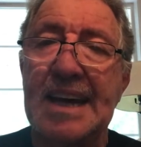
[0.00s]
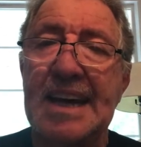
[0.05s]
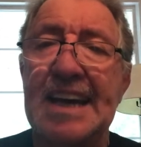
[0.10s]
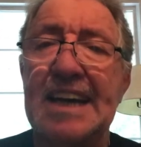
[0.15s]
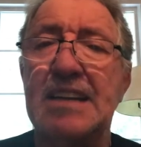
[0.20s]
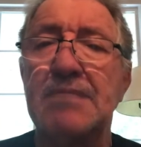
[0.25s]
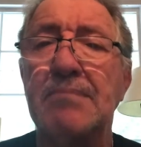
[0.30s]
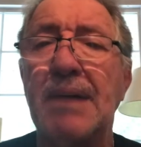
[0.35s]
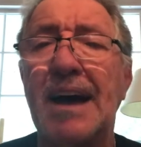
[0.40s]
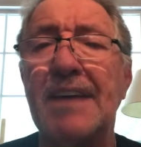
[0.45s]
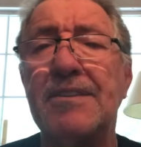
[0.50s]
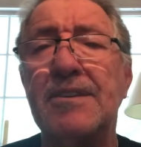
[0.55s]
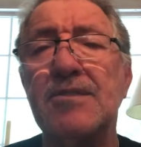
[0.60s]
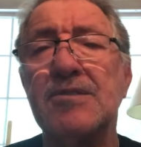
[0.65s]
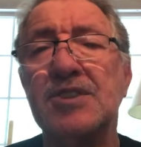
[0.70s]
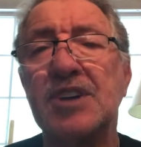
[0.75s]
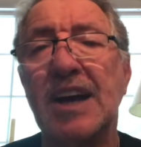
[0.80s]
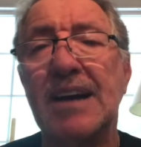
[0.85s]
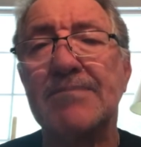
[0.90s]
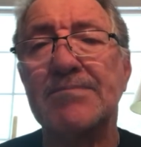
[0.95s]
In Matthew
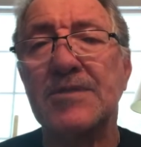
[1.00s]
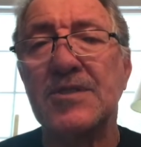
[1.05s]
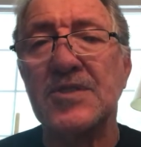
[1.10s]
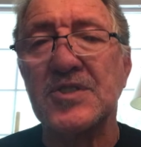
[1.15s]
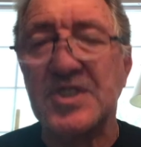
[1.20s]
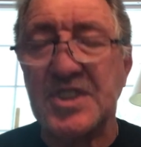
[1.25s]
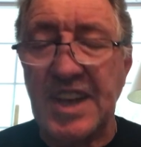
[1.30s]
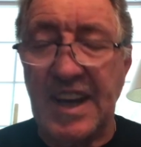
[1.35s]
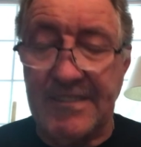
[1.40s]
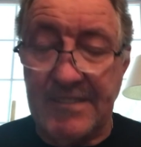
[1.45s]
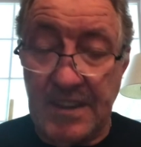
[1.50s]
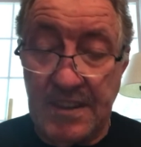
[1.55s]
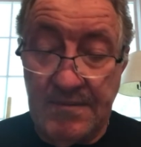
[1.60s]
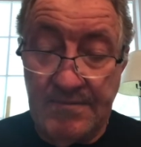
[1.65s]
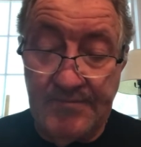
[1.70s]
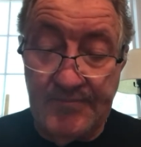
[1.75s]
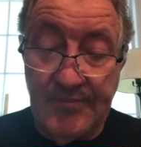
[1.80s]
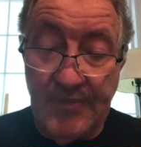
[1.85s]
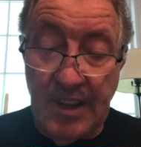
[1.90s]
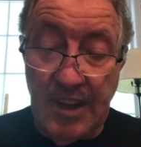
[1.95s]
chapter 7,
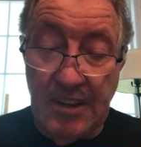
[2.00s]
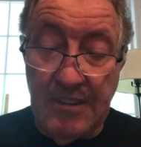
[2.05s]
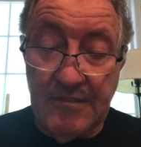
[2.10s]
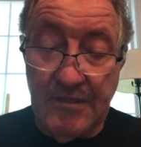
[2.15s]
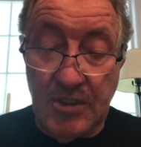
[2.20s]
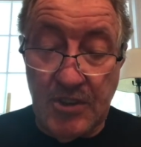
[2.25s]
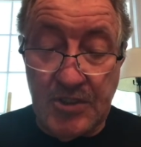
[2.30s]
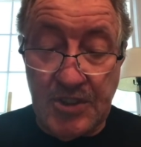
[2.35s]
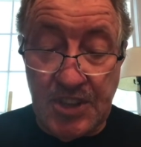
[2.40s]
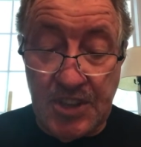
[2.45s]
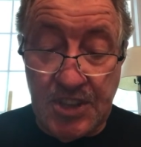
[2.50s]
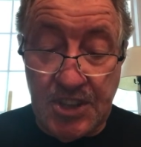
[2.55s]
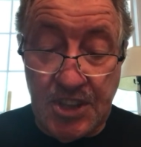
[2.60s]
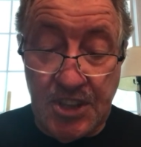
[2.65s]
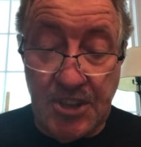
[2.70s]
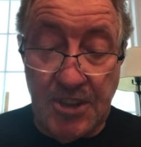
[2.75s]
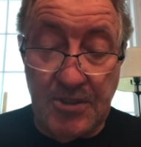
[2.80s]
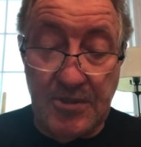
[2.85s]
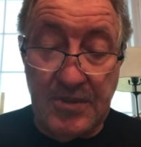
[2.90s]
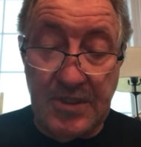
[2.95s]
verses
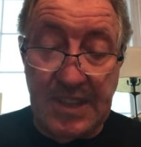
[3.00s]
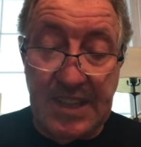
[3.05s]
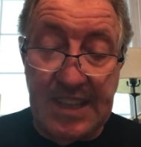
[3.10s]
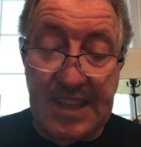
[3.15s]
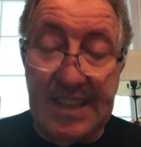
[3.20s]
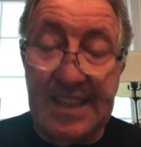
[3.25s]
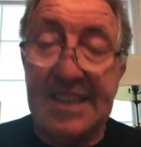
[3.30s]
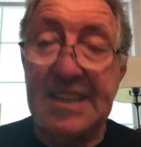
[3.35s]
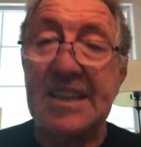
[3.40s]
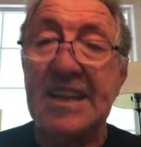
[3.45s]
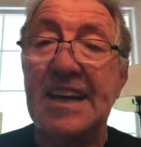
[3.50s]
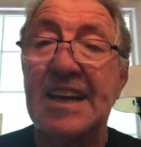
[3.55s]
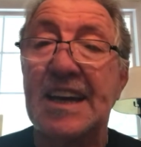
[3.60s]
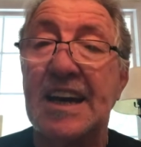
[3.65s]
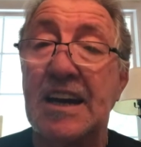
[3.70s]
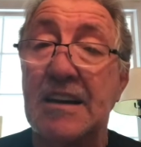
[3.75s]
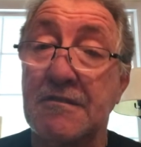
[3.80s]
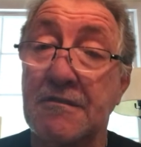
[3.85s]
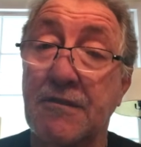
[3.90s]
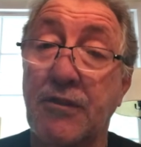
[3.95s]
13
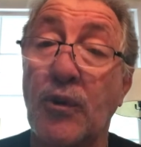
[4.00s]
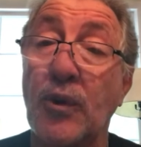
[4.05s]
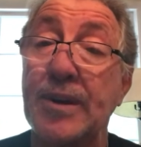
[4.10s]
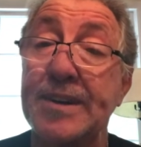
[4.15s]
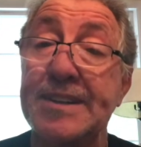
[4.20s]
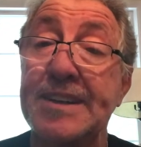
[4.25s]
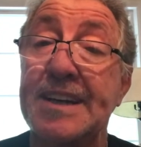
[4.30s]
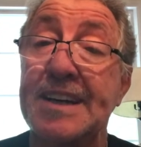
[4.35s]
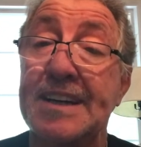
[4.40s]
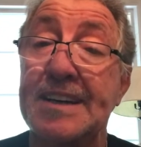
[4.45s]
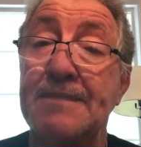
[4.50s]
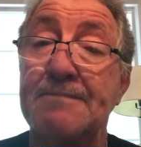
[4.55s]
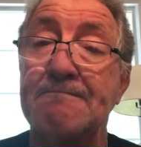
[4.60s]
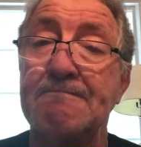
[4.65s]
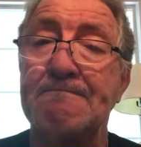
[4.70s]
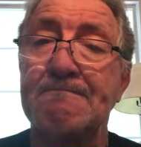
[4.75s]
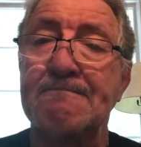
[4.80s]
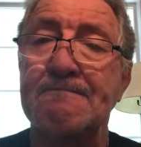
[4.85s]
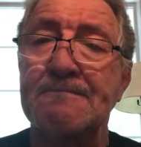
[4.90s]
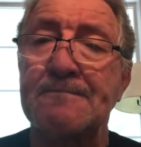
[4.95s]
and 14,
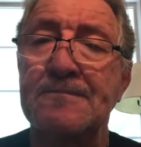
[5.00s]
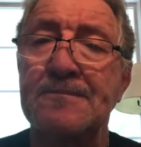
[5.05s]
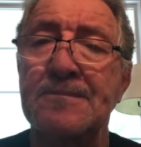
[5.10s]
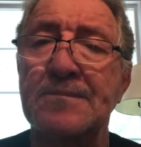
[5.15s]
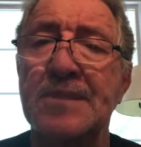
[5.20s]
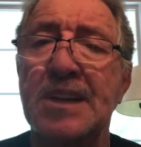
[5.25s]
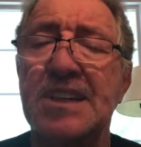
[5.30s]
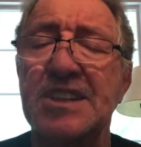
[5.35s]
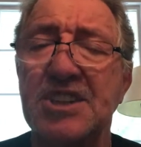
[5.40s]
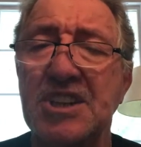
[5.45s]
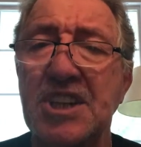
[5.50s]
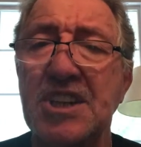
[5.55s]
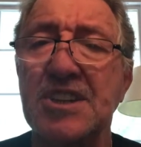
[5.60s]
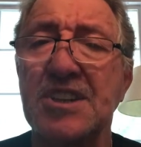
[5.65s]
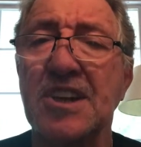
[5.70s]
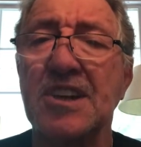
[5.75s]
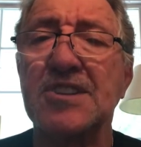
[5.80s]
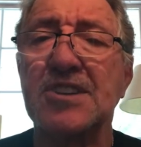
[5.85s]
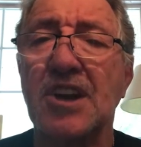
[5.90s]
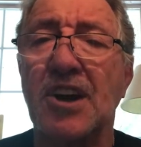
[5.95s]

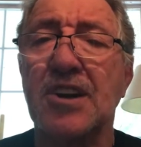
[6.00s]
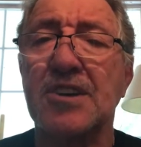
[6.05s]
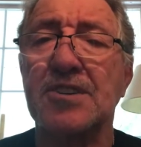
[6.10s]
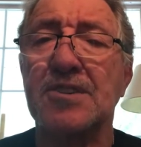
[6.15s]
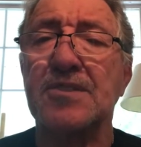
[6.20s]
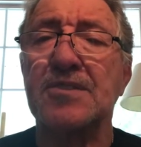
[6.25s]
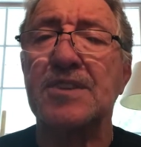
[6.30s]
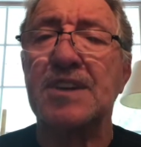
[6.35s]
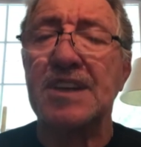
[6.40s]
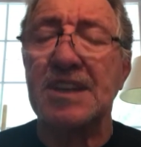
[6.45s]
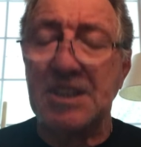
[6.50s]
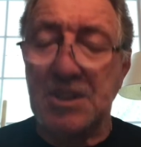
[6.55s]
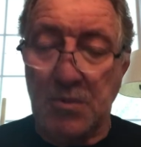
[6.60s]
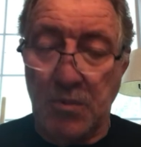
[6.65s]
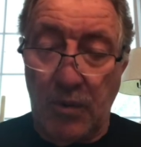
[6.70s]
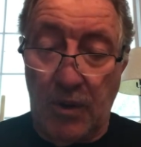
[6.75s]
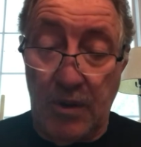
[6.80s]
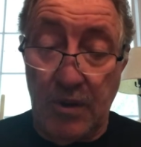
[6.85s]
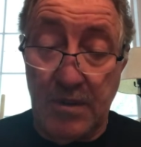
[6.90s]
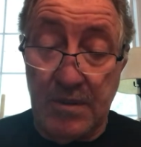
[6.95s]
Jesus uttered these
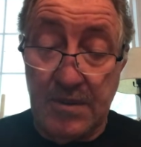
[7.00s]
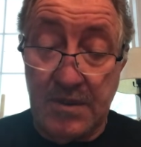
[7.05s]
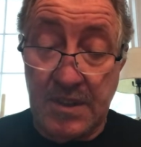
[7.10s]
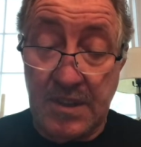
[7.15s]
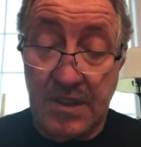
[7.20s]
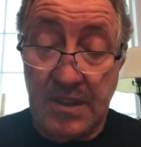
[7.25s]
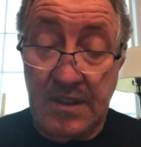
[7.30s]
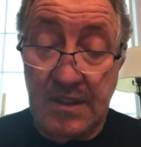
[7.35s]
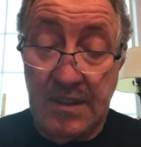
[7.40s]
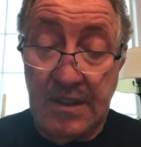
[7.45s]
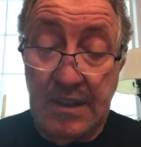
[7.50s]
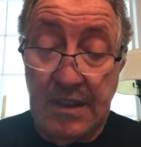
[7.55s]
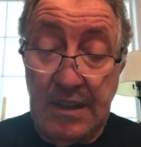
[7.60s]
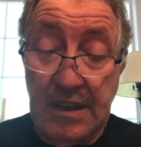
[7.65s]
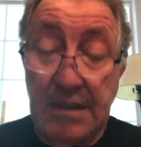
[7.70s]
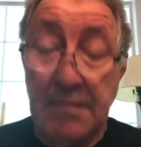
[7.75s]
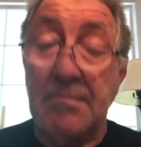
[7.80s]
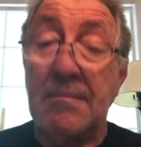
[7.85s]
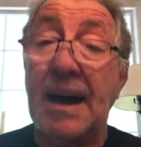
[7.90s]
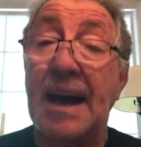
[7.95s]
words.
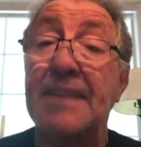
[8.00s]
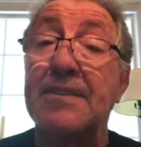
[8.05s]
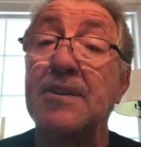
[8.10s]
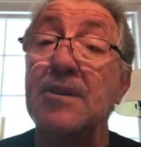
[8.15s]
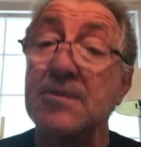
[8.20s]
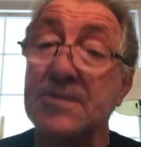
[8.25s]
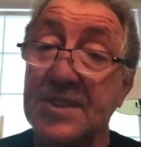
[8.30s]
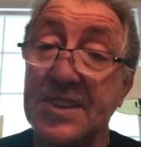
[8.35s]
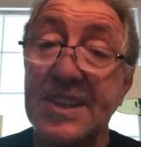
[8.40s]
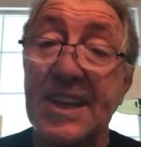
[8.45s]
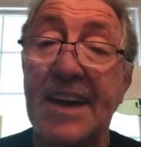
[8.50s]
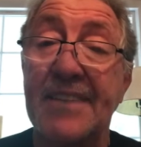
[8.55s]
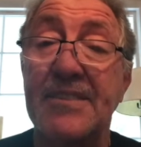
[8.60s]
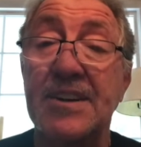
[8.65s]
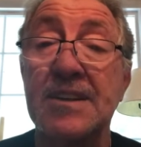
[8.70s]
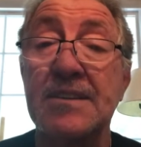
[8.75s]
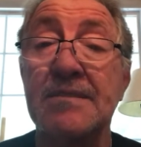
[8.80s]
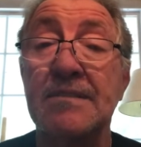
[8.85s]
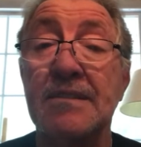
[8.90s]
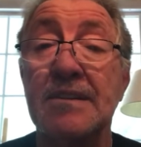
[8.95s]
Matthew
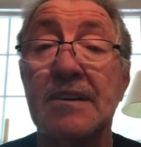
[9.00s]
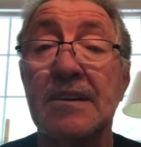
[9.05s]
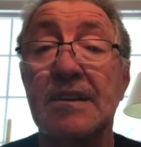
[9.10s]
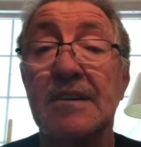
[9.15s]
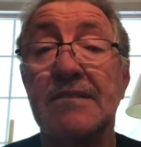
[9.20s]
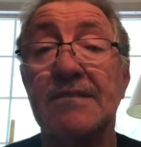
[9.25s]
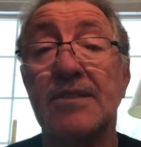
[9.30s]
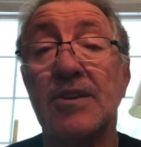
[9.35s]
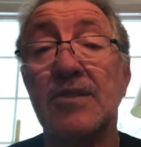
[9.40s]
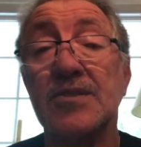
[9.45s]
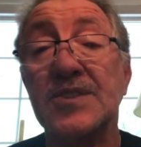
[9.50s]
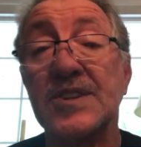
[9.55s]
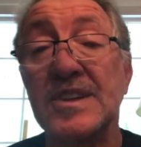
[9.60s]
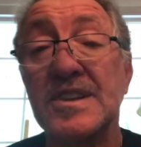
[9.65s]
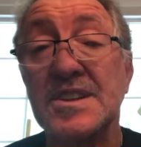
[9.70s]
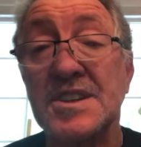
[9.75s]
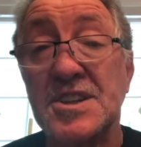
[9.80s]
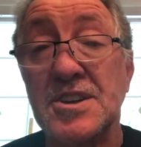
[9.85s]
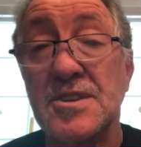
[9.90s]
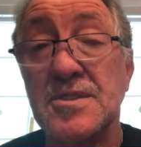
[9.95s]
7,
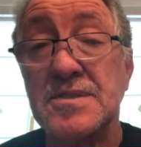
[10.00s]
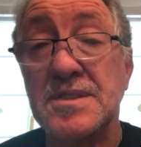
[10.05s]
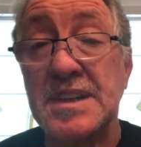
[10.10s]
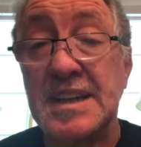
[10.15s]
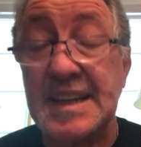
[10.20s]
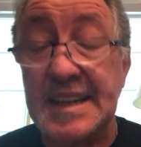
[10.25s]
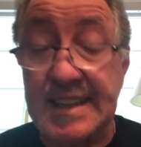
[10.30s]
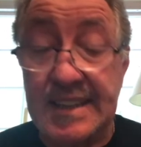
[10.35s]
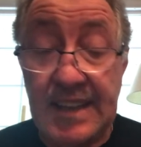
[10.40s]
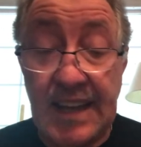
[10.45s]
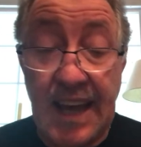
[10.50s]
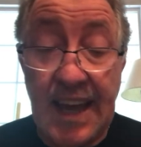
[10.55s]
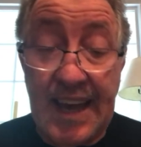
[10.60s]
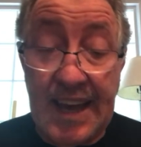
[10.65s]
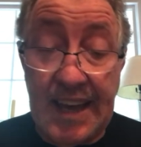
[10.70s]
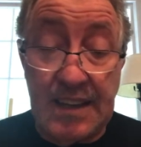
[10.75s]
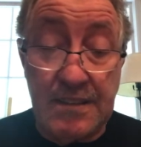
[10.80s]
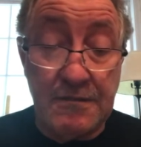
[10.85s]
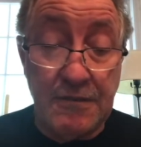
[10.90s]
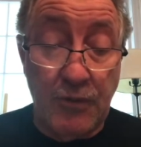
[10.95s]
verses 13
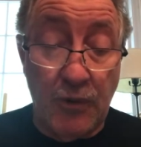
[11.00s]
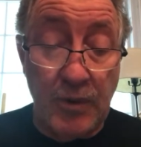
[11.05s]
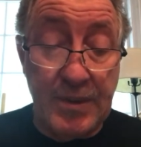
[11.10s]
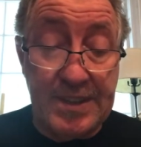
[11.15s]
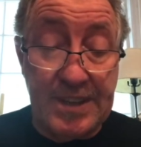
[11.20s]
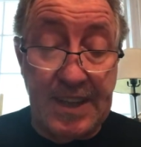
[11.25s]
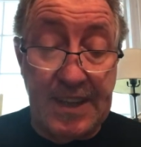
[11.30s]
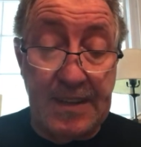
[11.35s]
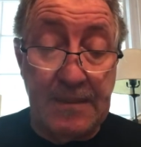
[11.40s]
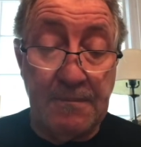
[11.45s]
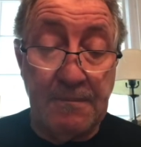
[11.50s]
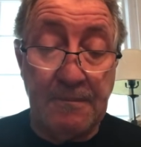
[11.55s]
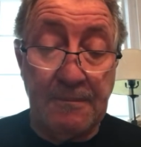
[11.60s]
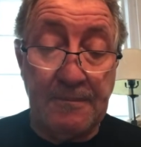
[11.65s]
and 14.